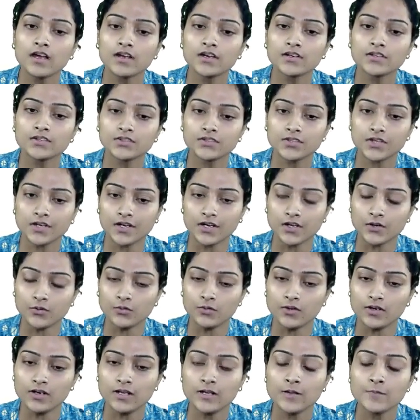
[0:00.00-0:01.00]
schedule.
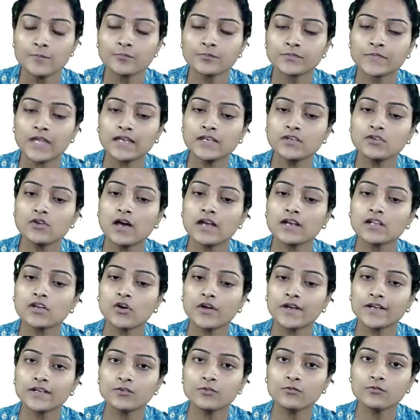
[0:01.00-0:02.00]
Then you are
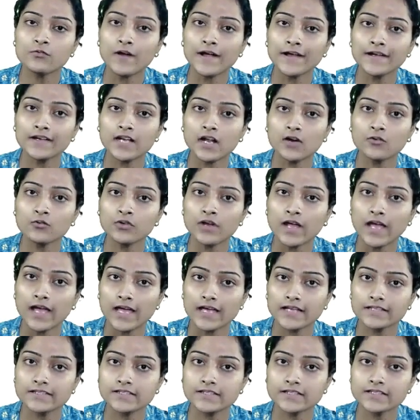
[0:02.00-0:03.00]
going to find out
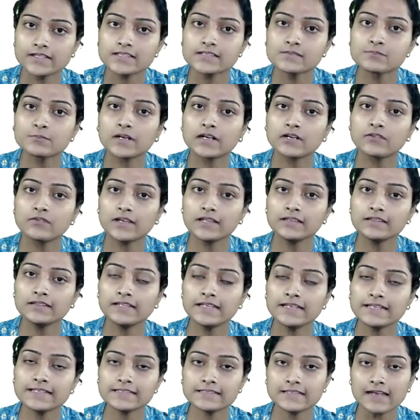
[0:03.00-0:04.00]
edges between
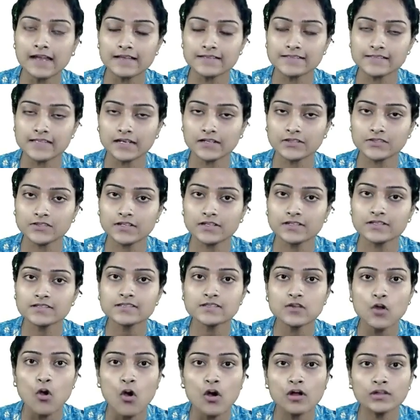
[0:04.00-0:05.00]
these transactions
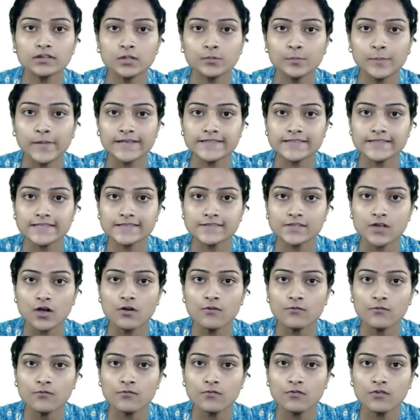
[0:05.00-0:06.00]
on the basis of
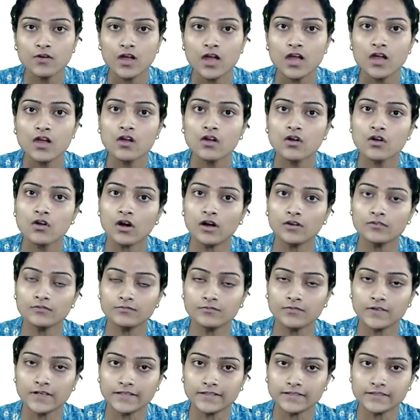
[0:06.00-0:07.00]

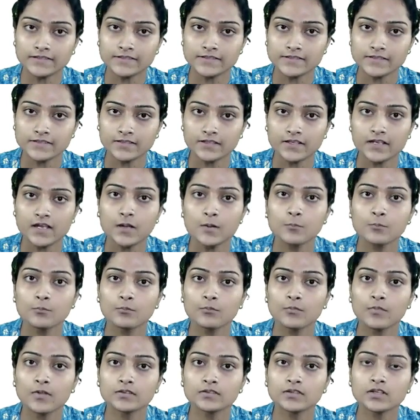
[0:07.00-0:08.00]
conflicts.
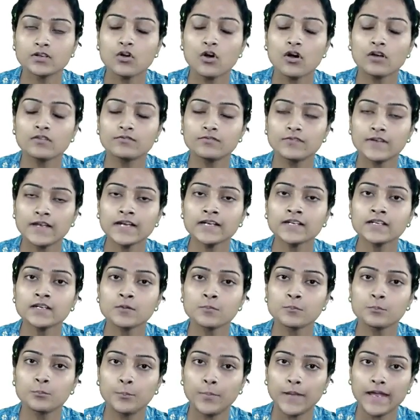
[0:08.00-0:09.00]
The conflict
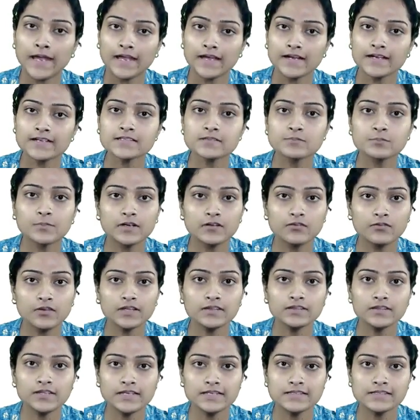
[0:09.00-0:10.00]
pairs
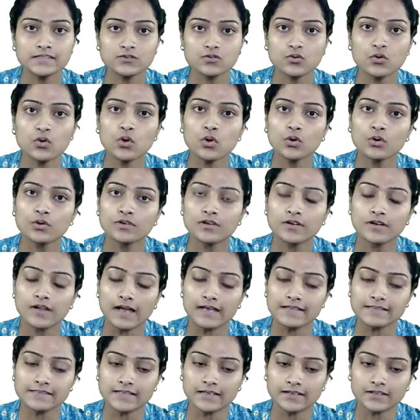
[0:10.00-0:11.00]
between these two
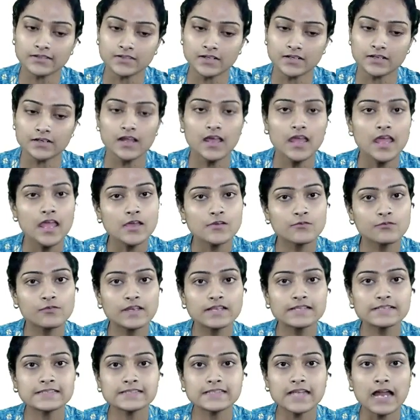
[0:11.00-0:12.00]
transactions. We
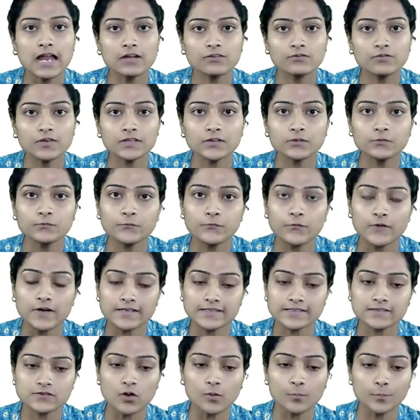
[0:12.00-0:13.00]
will start with
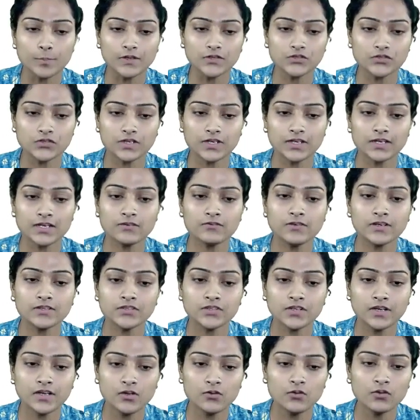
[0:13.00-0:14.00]
first operation in our
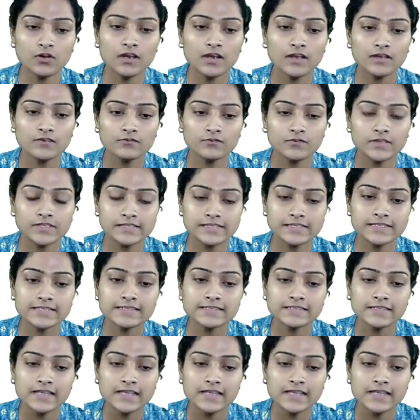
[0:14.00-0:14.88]
schedule which is